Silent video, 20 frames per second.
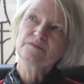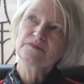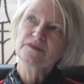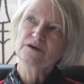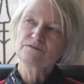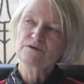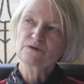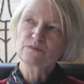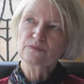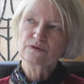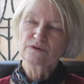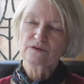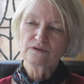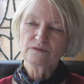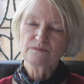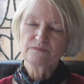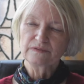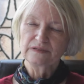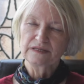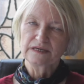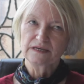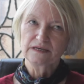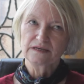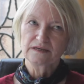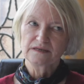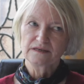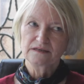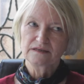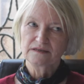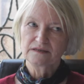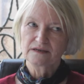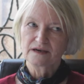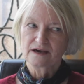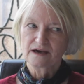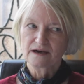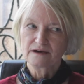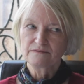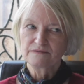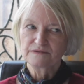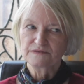There were probably,
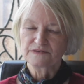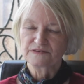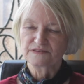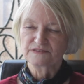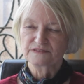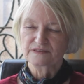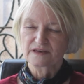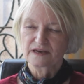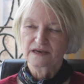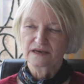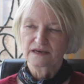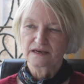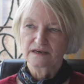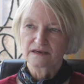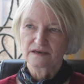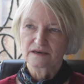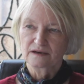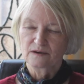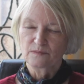I would say,